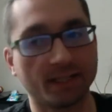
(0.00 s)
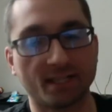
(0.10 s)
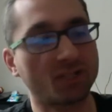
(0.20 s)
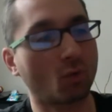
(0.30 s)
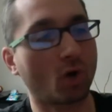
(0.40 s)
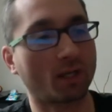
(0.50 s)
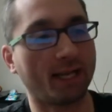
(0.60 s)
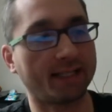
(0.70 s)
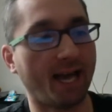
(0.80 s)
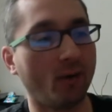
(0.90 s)
Doesn't work
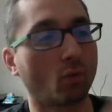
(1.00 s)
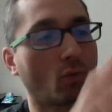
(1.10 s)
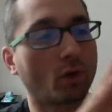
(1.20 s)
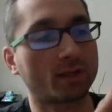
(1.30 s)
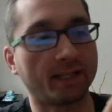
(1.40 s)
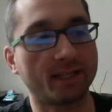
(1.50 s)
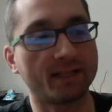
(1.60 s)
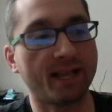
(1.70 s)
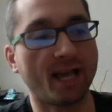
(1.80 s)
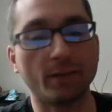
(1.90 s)
like that. It works like this.
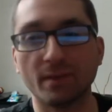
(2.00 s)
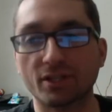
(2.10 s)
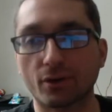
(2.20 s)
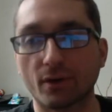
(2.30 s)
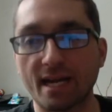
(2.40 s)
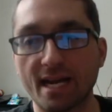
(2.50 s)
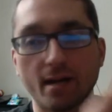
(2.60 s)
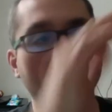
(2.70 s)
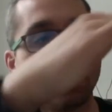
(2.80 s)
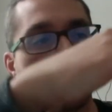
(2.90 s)
The elements are
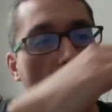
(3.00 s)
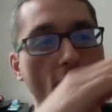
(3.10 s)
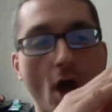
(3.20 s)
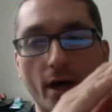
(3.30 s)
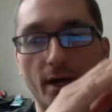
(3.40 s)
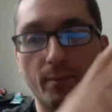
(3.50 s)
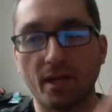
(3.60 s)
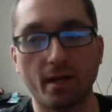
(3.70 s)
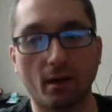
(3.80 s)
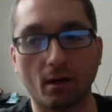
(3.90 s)
here, not up
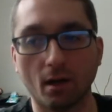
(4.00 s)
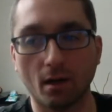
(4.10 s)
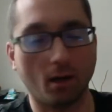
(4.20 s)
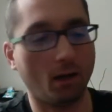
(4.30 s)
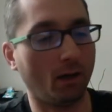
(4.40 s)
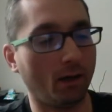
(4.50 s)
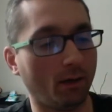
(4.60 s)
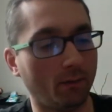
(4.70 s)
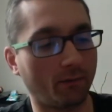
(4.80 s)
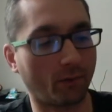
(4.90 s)
here
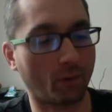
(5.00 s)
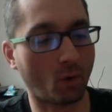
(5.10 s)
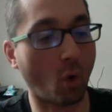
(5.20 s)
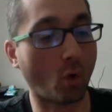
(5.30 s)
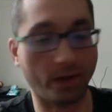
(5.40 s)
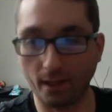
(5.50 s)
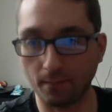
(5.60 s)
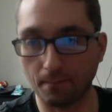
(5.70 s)
for recording.